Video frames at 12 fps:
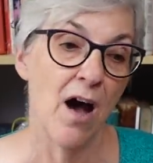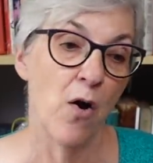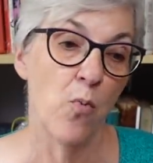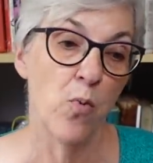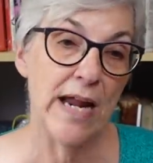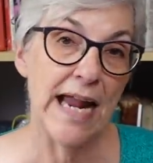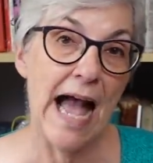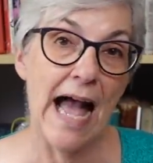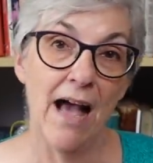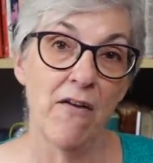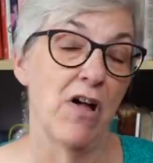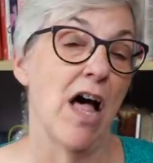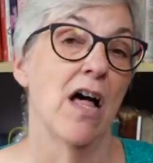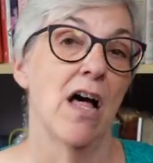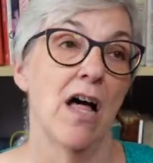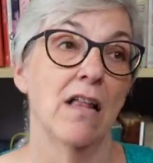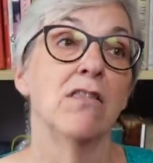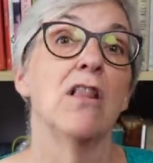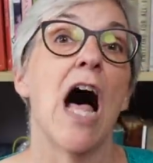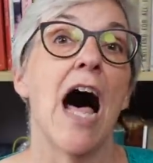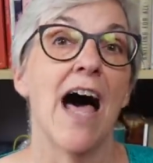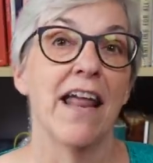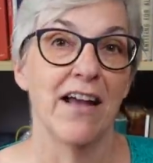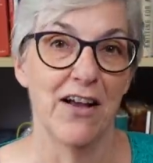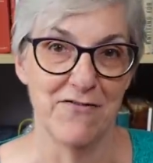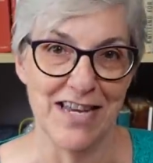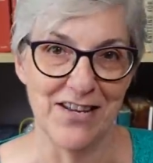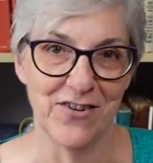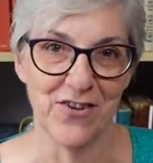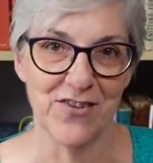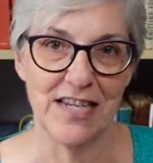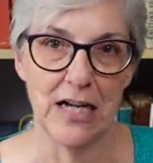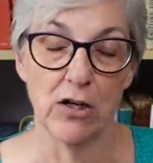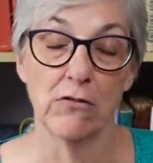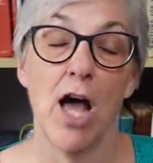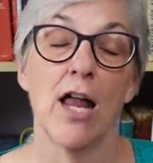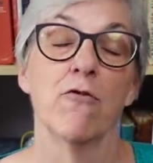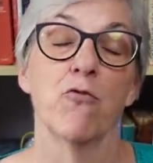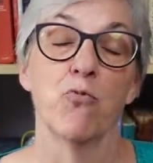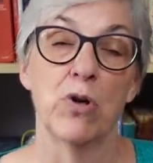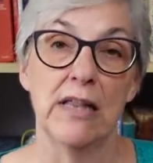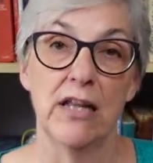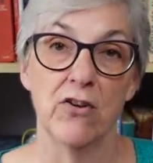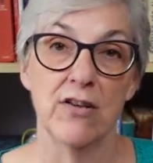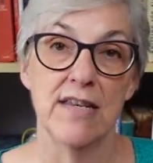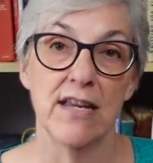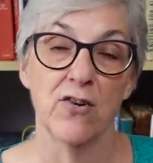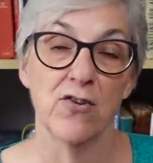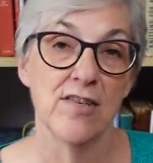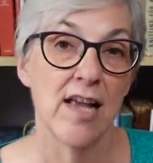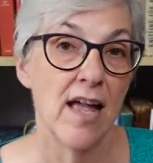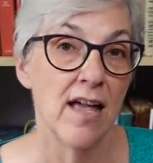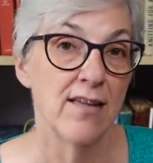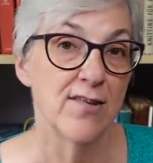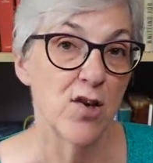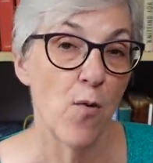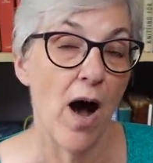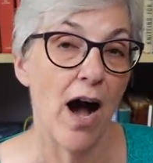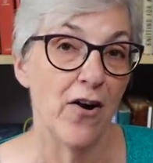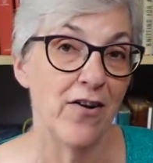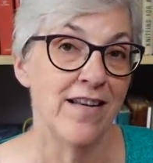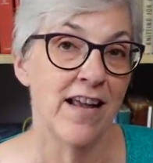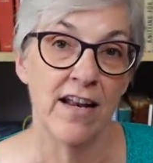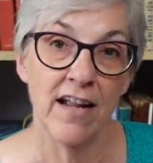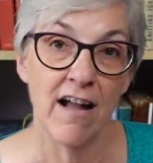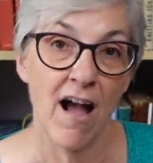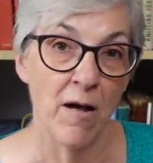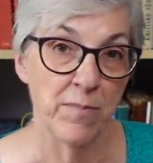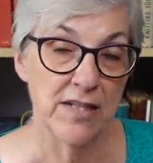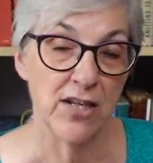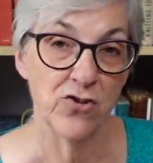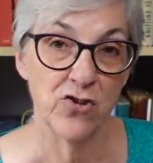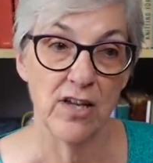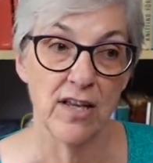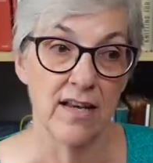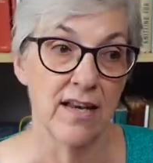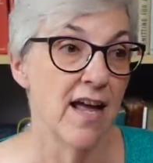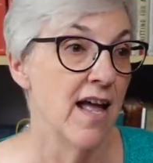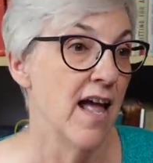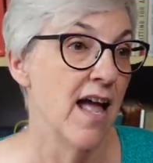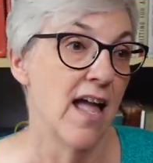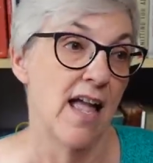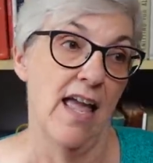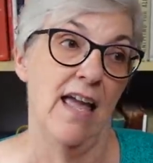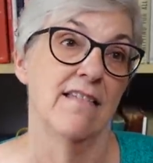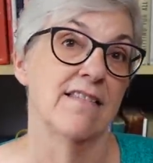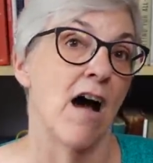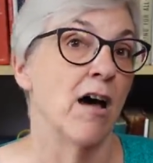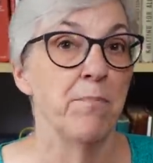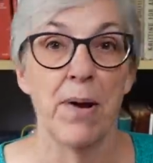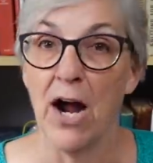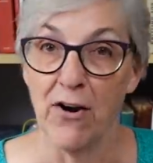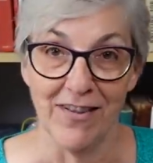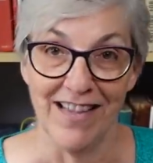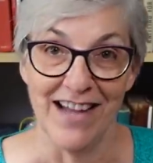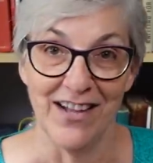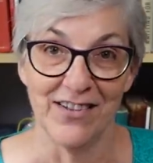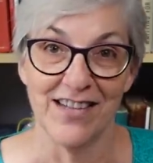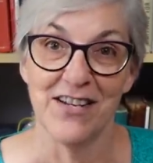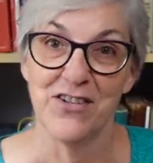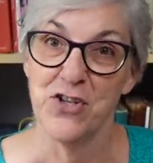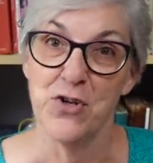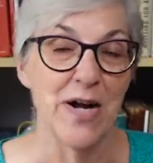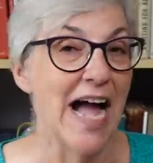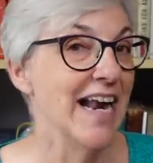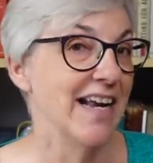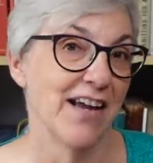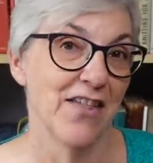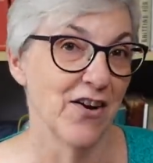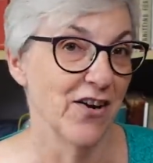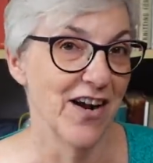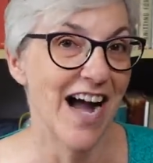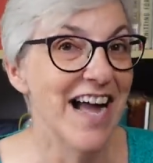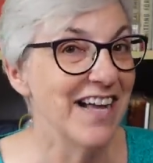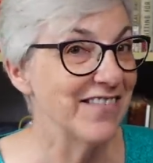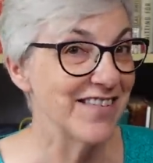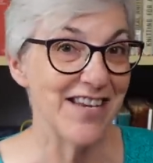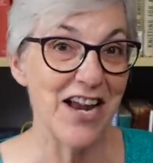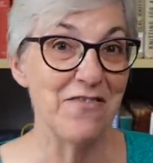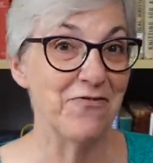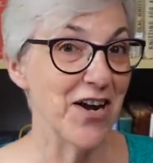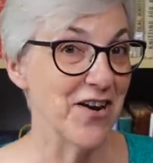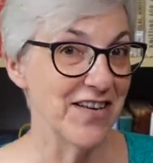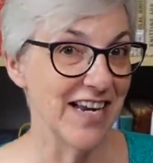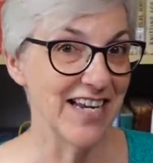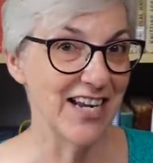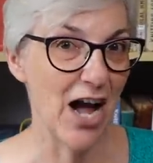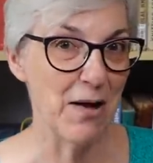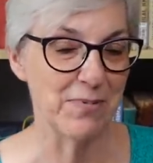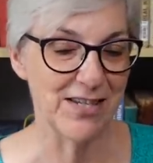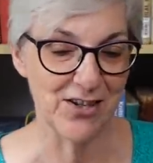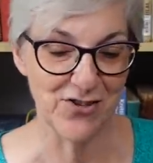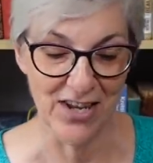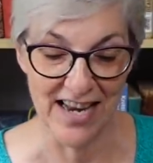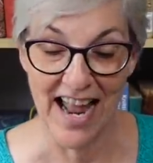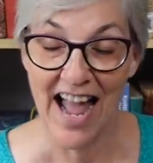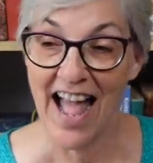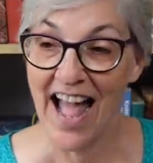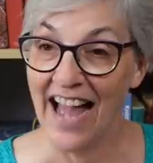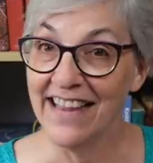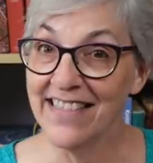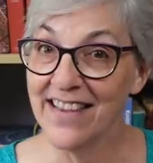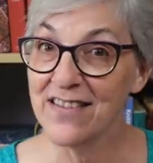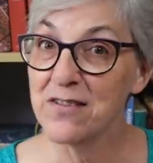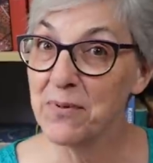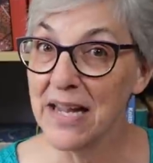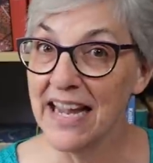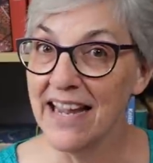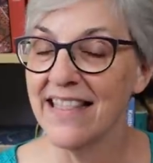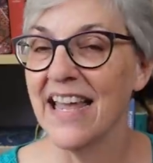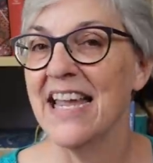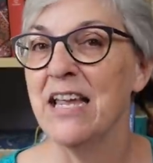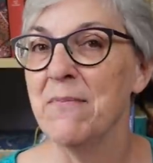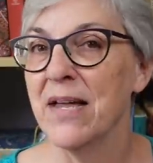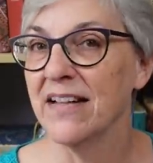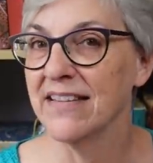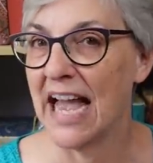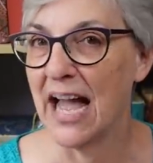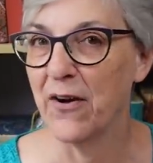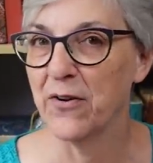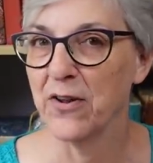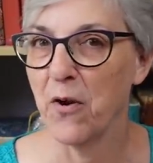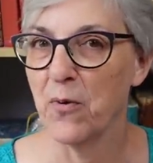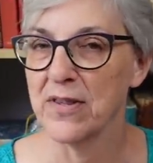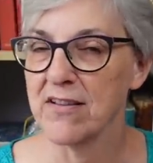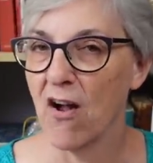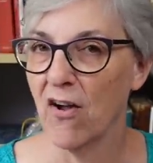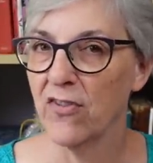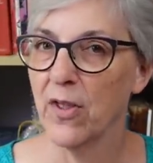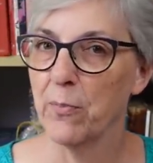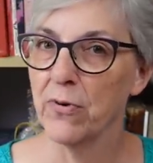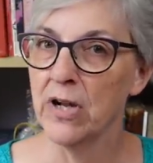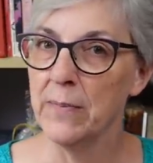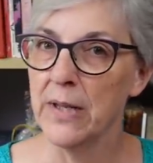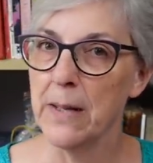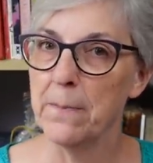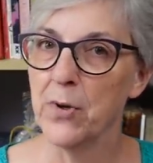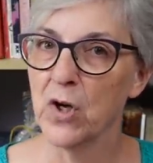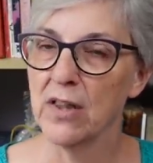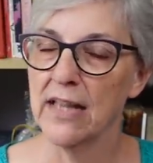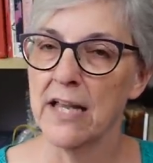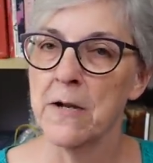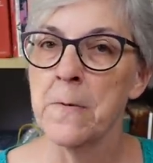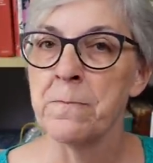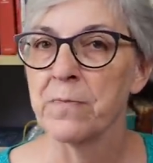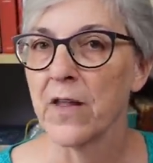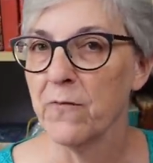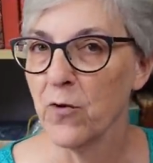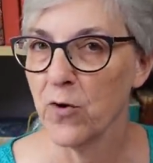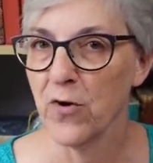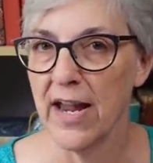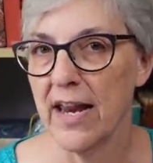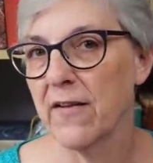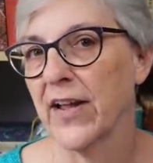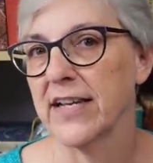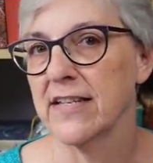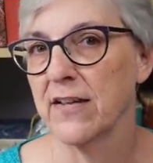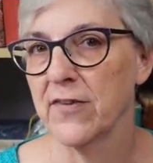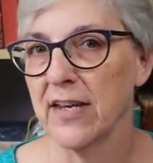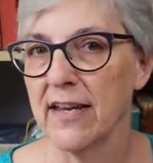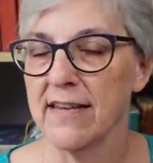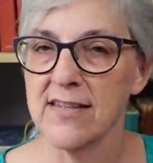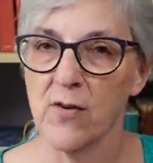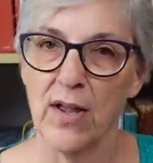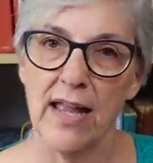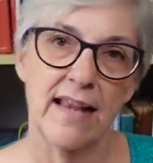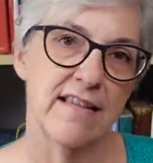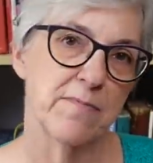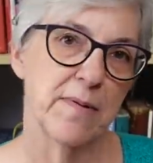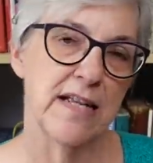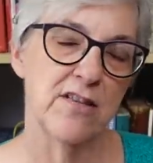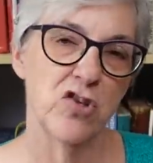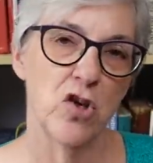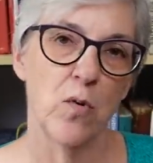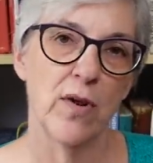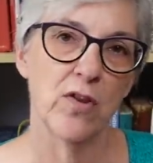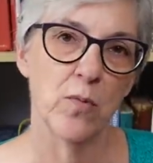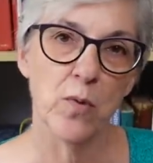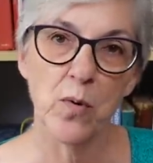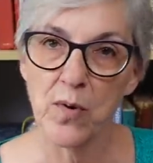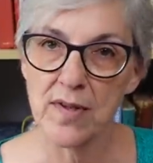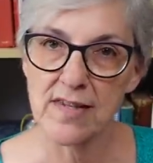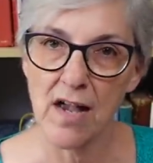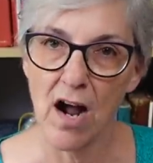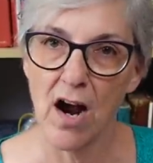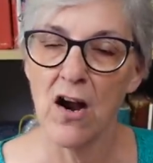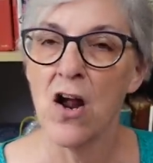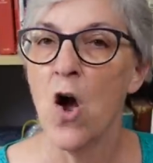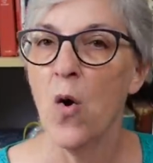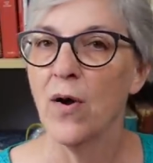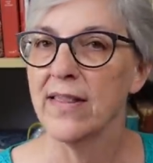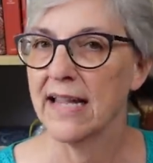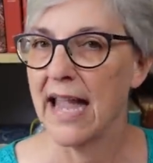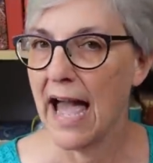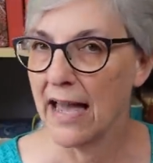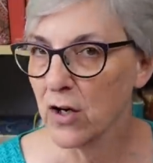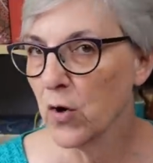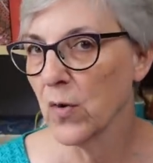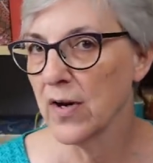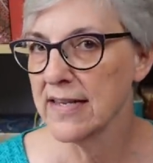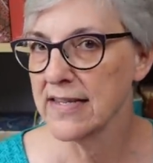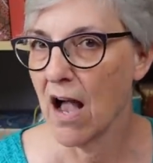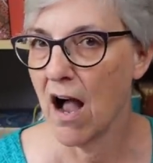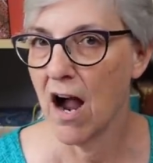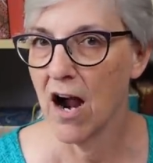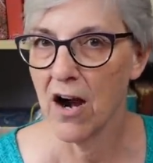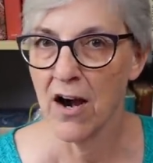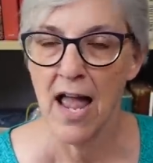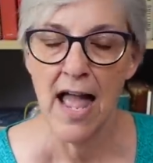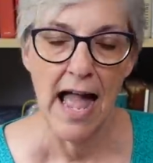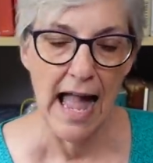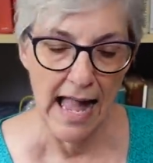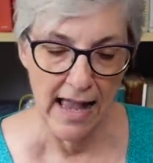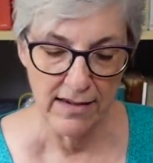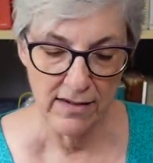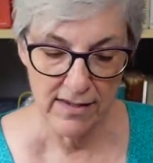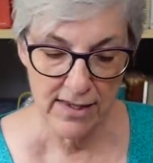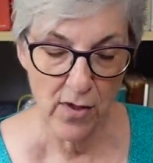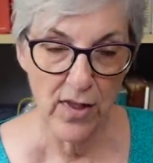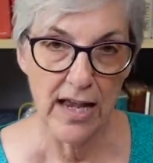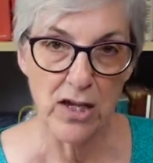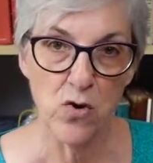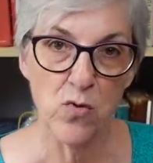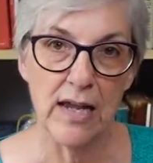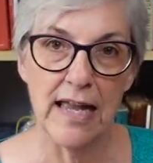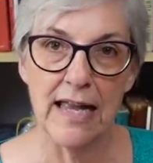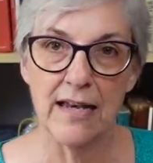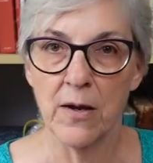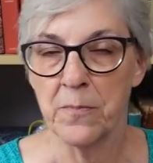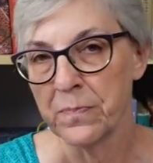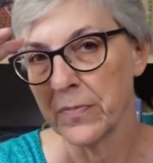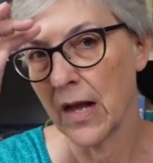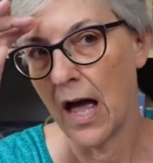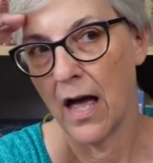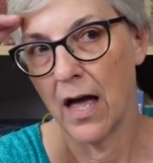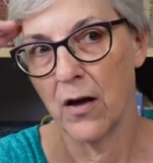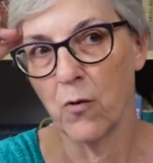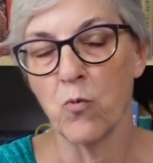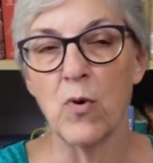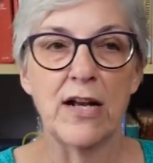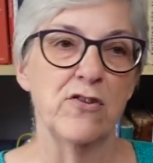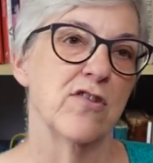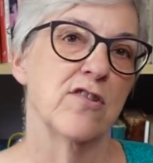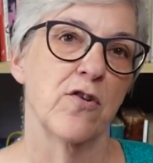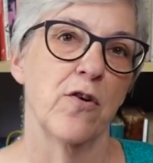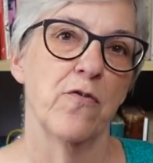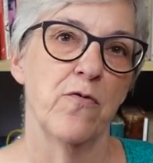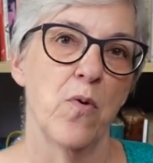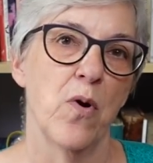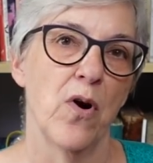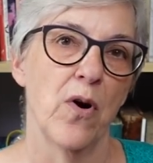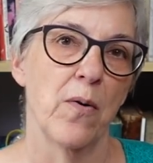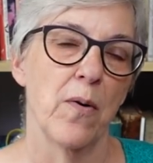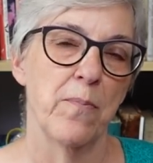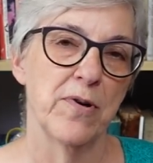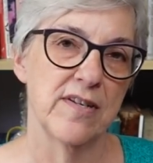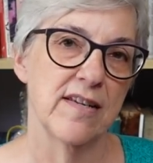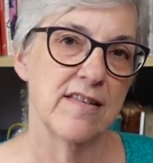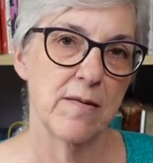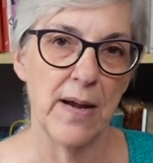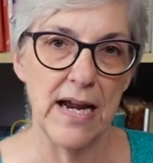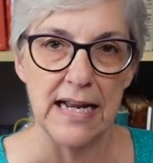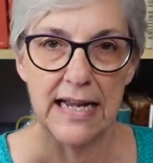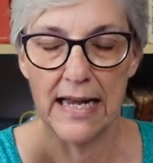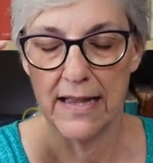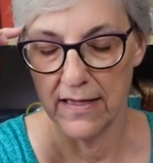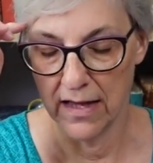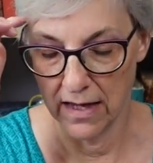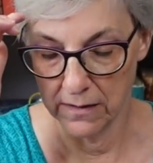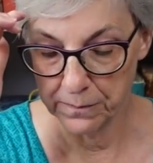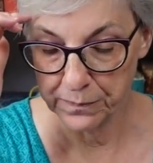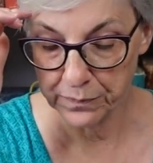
we have a lot of knitters here, a lot of really good knitters. So our knitting competition is unparalleled to any other state fair knitting competition. And this week they emailed out what's called the premium booklet for creative activities. So it explains to you what the rules are, what the categories are, and so that you can register for participating in the